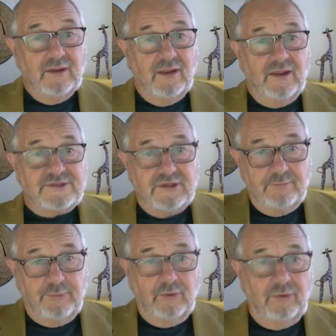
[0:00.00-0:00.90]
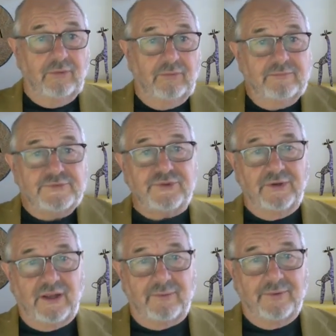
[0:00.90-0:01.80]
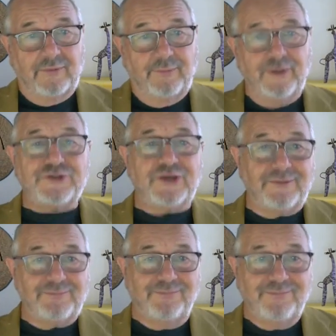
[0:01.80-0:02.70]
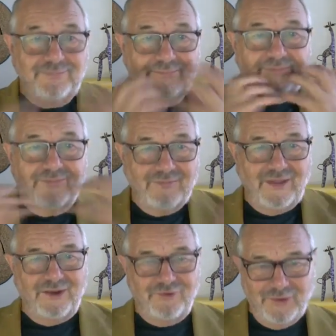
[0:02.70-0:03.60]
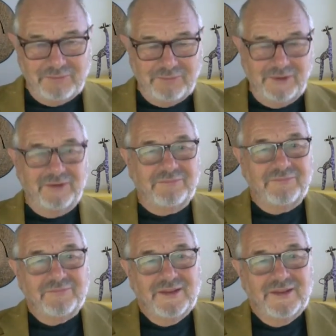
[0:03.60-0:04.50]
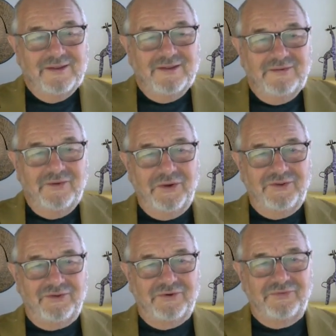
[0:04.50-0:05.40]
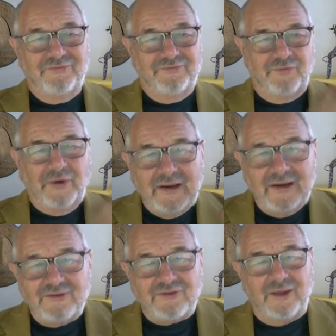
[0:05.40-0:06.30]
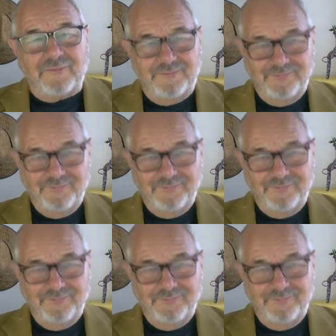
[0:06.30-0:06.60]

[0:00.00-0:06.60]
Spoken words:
And so Paul stood up, big chap, large white beard, very sort of friendly chap.